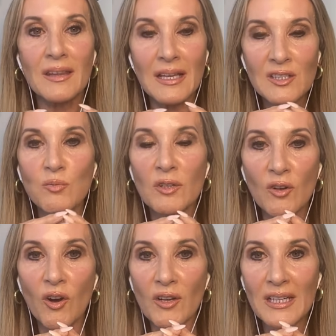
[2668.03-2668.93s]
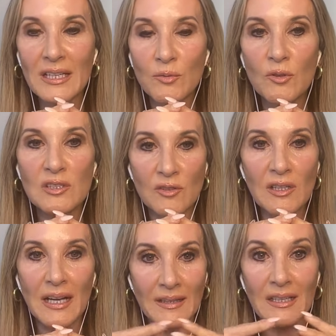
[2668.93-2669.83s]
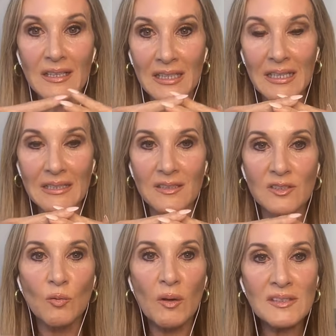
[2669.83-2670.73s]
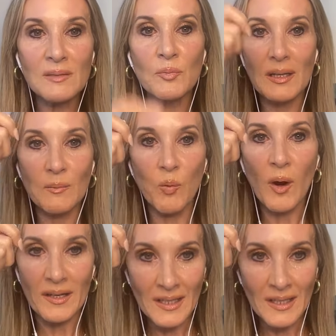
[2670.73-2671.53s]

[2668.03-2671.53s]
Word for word: that's what our networks look like they connected so once I pull up one